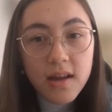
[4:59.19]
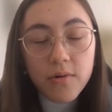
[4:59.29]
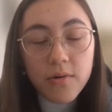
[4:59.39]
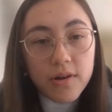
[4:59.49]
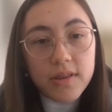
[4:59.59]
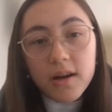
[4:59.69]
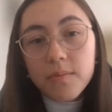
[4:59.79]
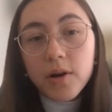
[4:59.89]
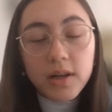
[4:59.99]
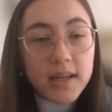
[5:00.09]
or their
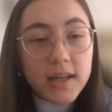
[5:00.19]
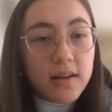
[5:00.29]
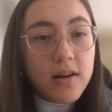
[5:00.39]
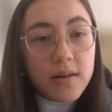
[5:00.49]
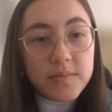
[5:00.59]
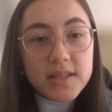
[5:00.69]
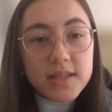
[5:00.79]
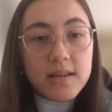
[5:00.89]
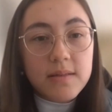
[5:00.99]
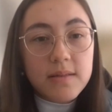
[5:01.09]
marketing, comms
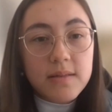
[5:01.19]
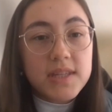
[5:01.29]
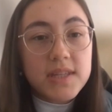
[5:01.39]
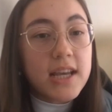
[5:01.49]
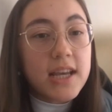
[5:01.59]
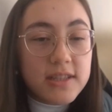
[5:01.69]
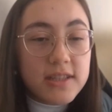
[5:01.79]
teams, agencies